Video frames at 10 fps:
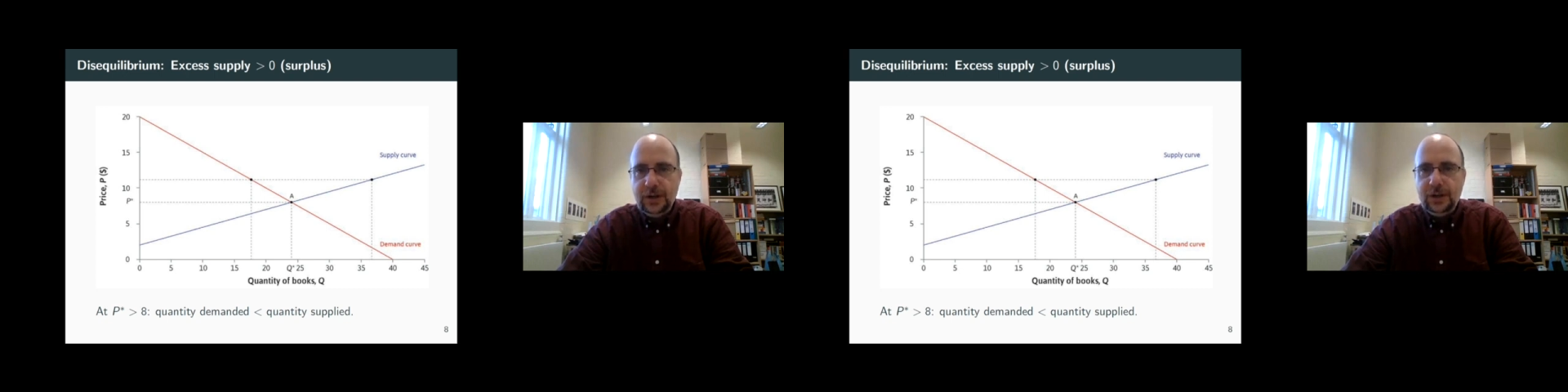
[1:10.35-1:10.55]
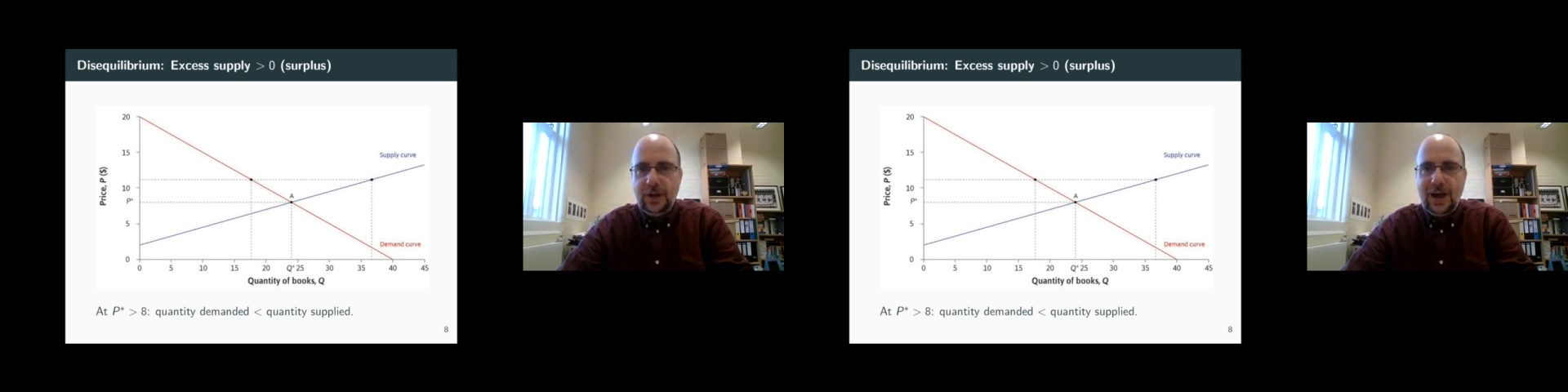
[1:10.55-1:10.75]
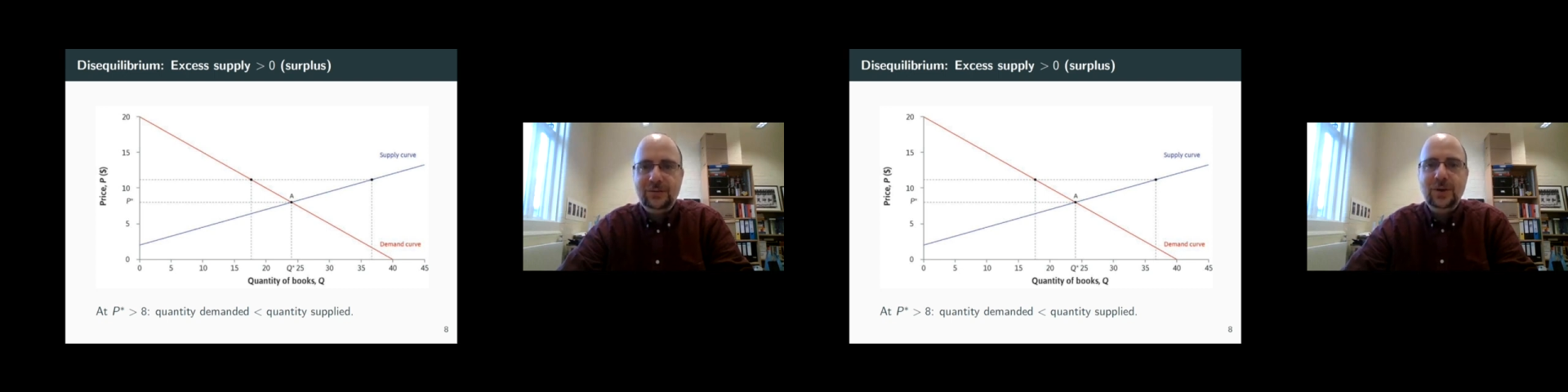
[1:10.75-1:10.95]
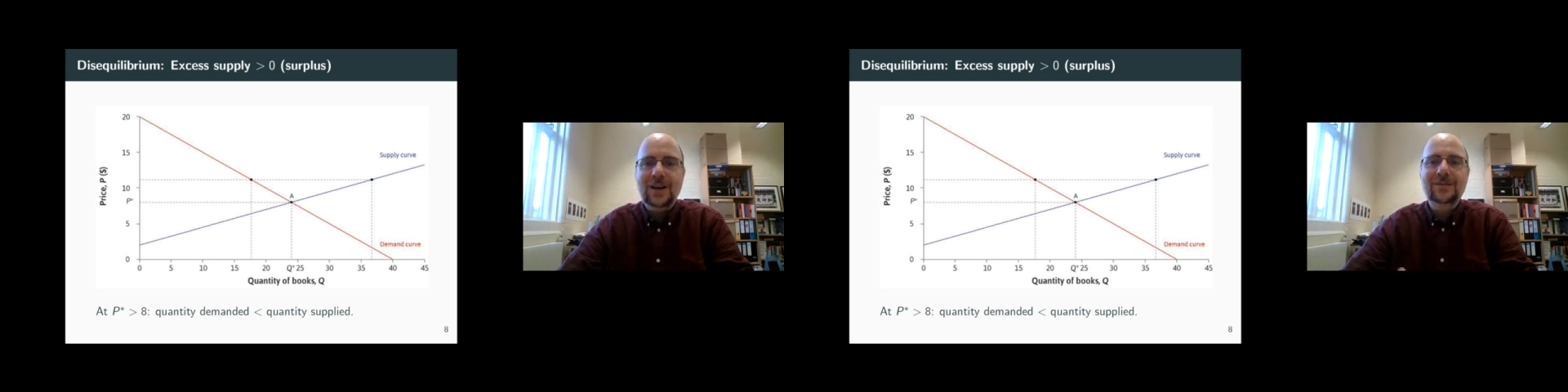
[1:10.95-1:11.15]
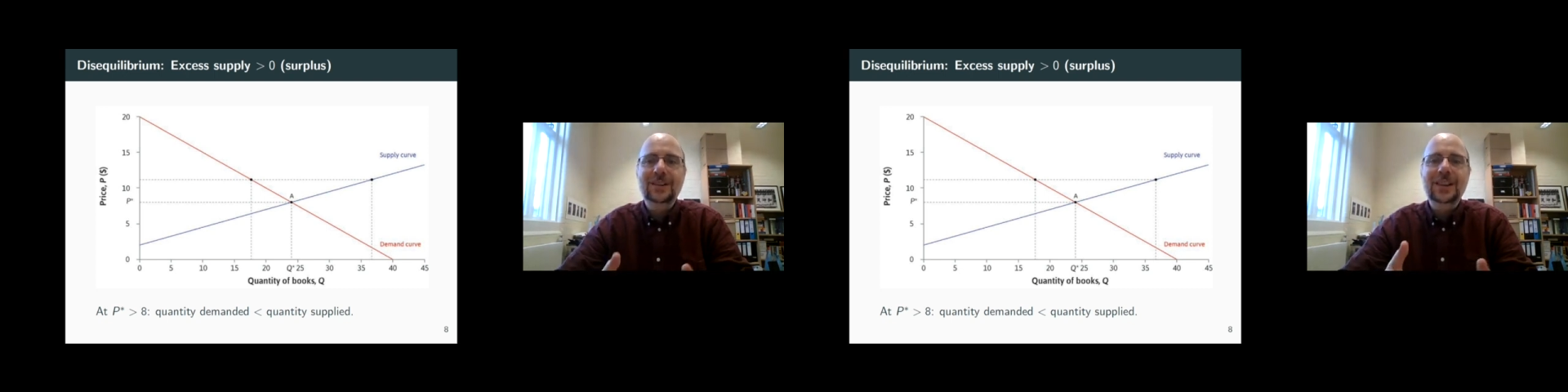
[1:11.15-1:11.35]
you have to
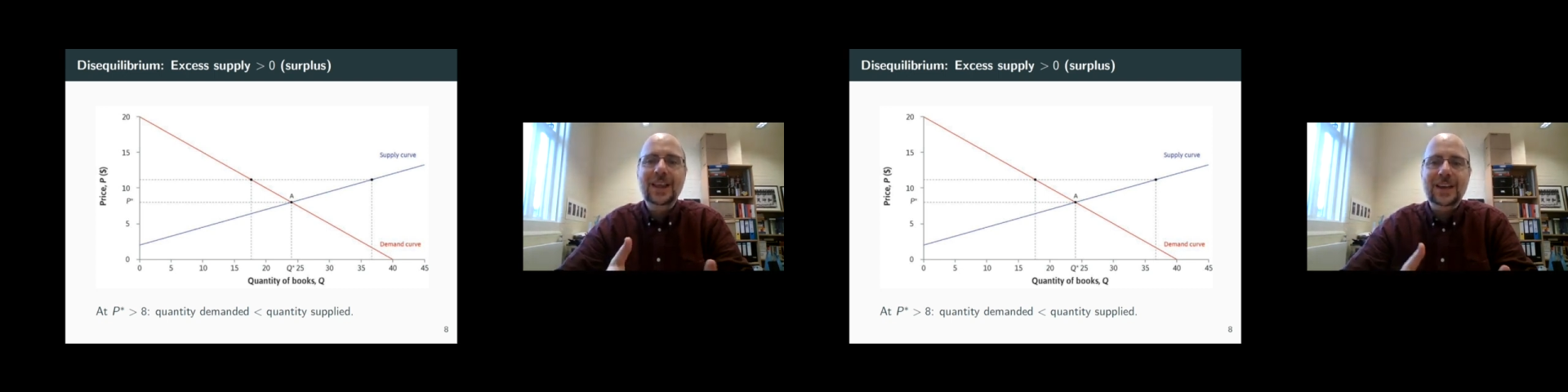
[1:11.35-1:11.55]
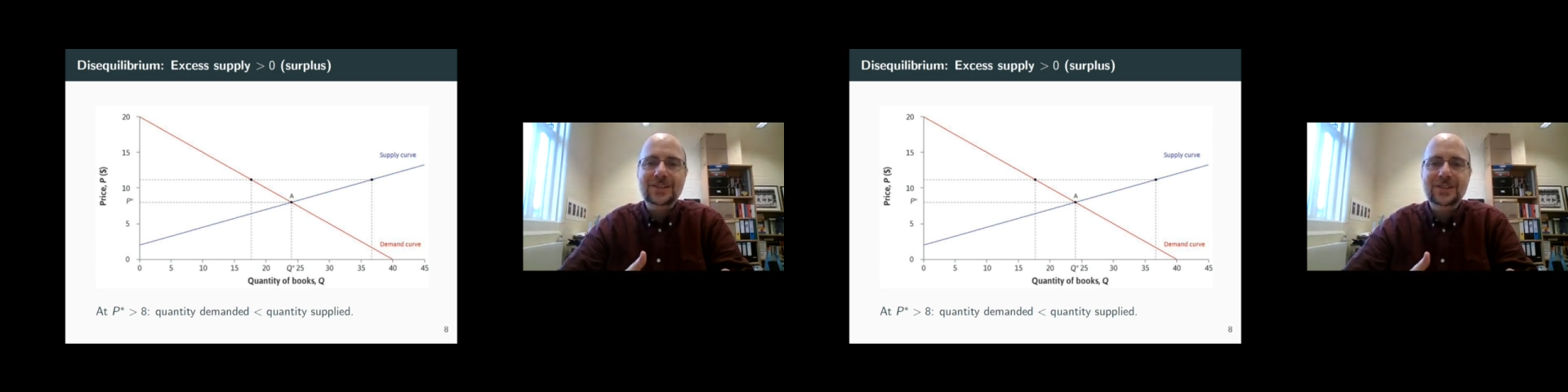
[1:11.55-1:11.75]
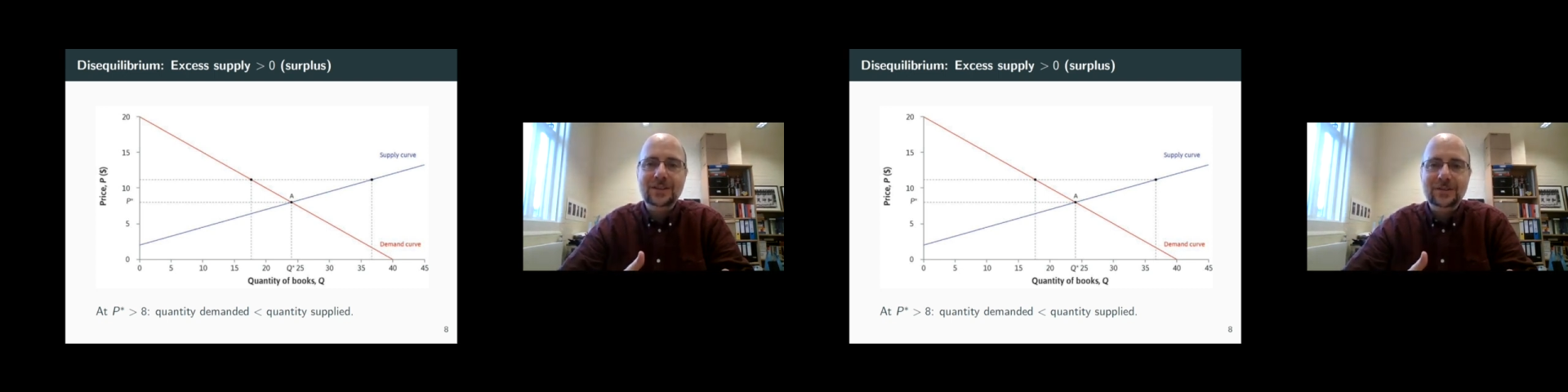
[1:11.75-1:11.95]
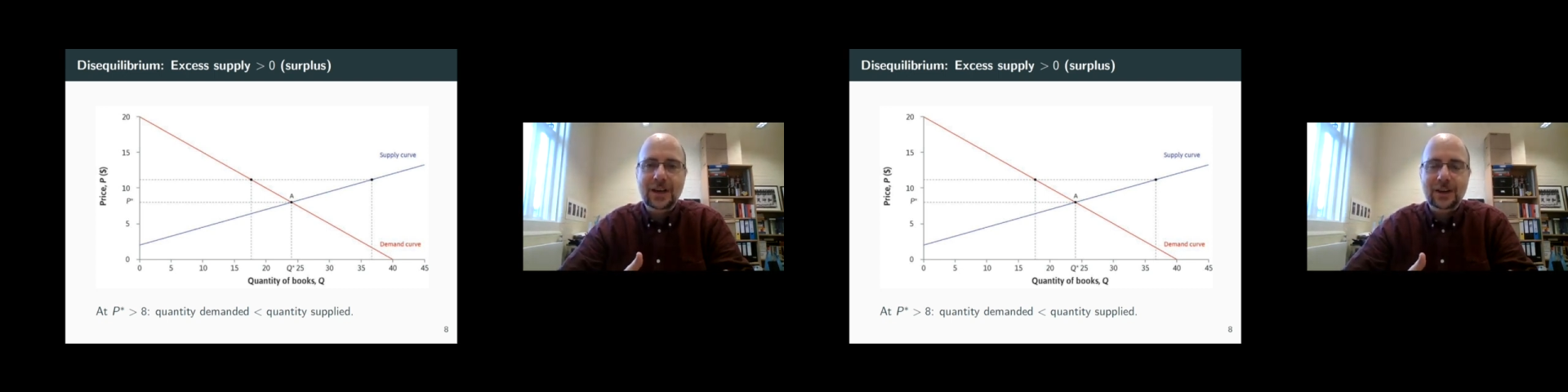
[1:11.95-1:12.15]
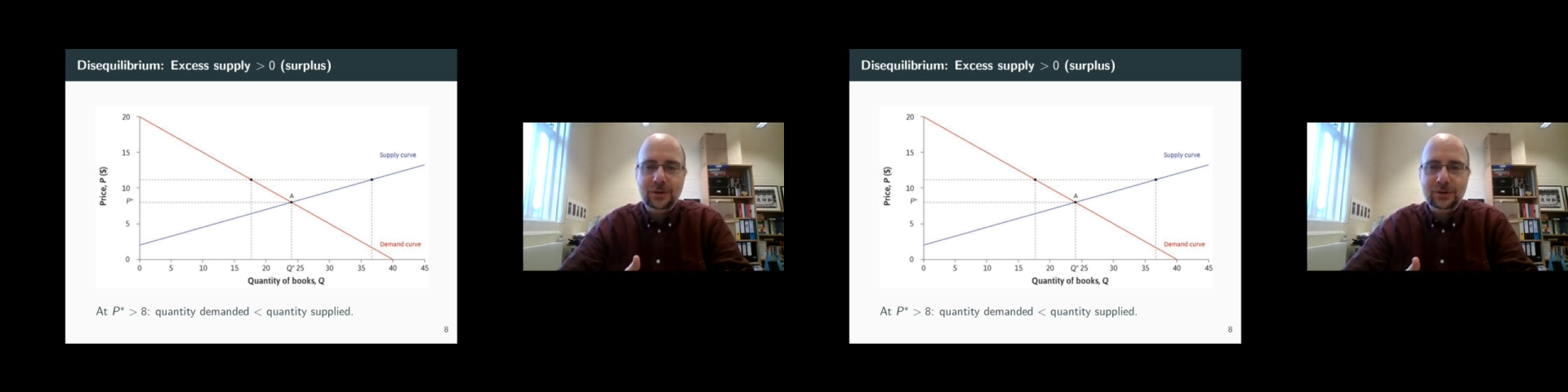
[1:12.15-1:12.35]
have less of
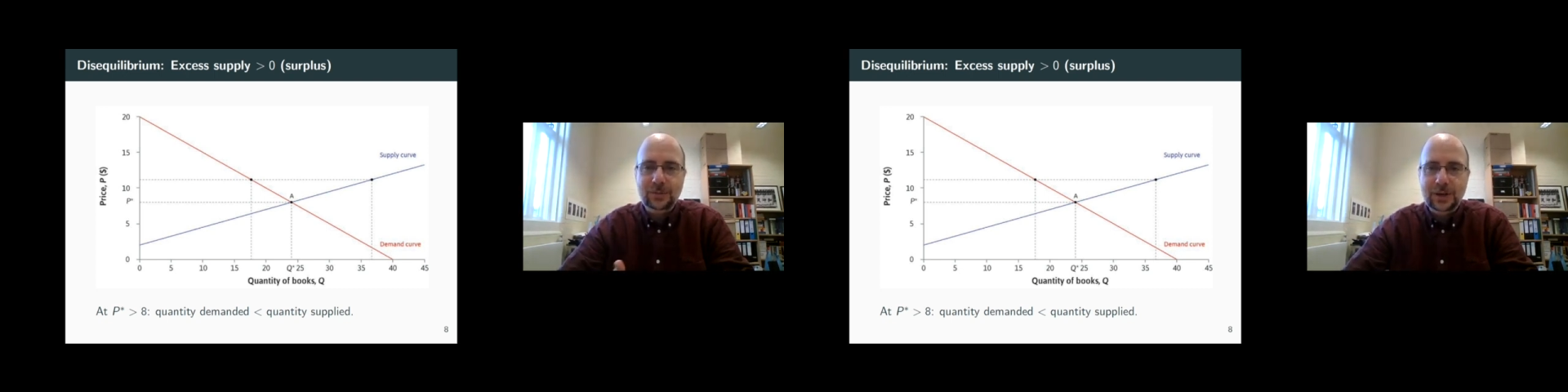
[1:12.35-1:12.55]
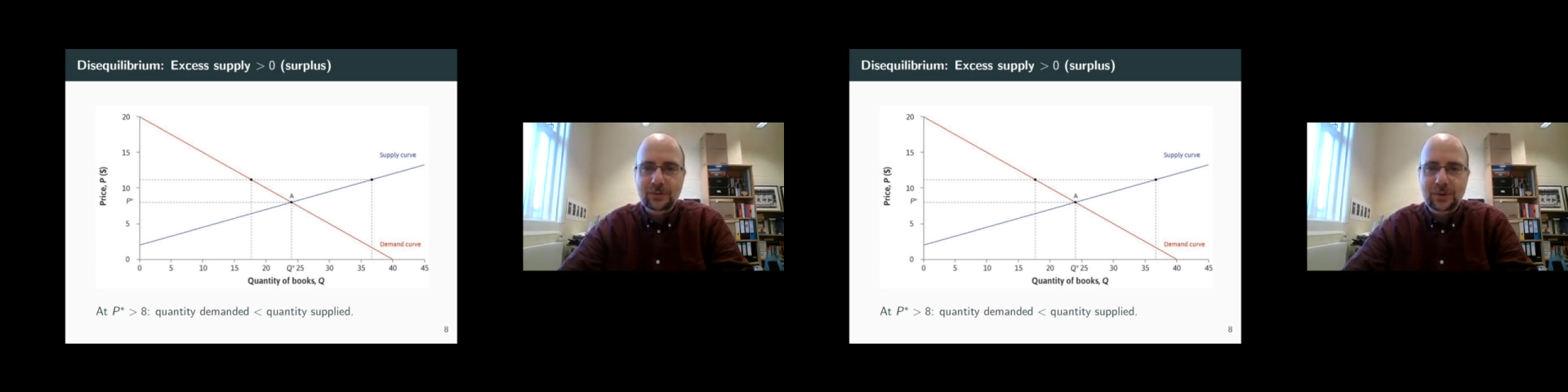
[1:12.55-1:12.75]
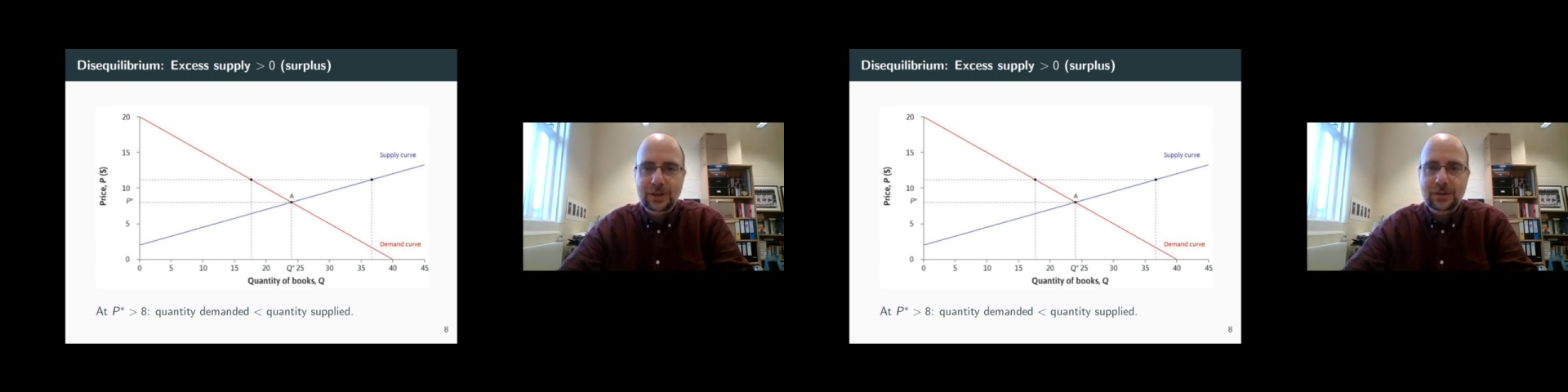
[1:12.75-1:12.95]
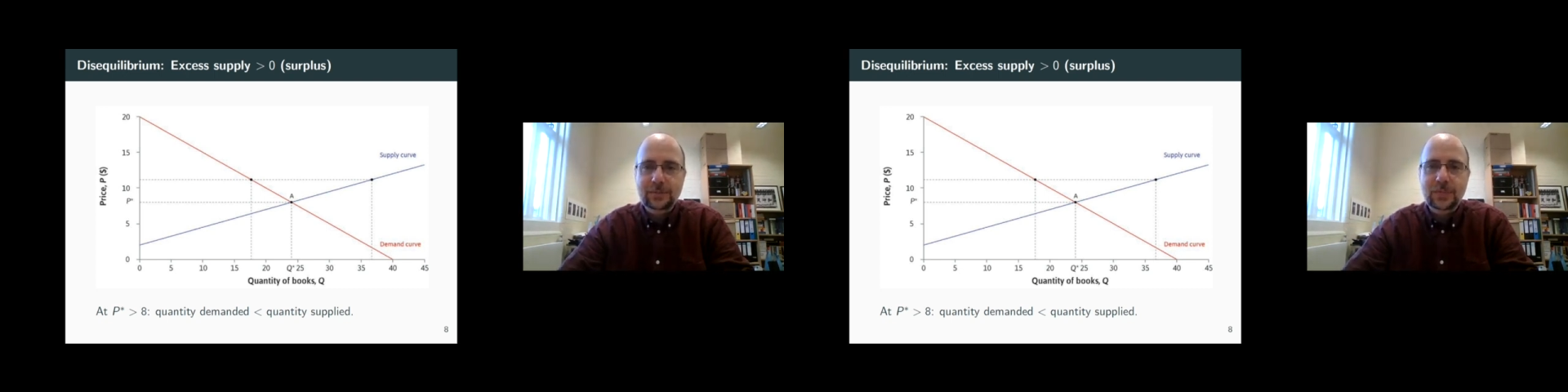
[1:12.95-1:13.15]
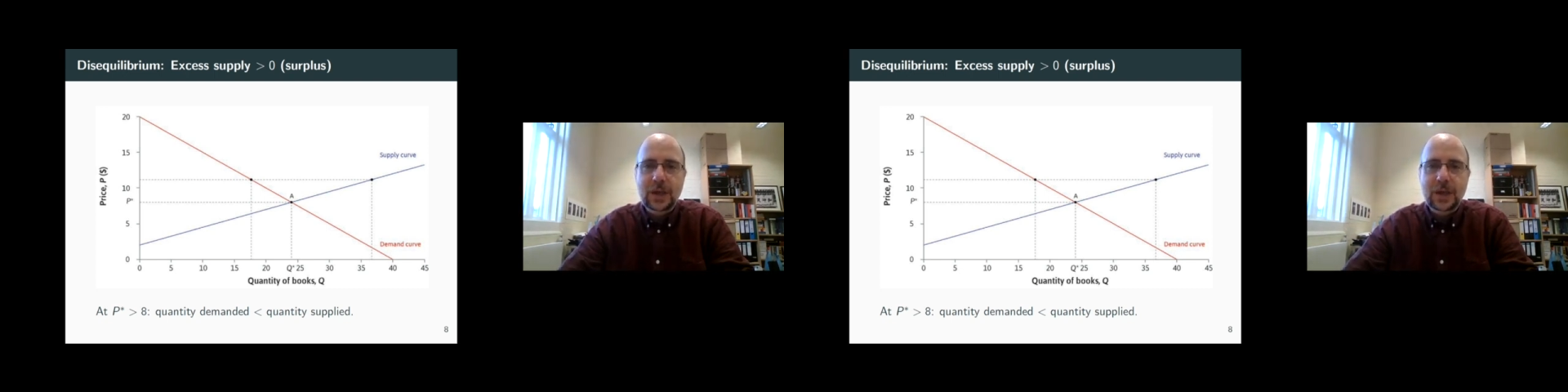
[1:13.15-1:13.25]
that good to begin with.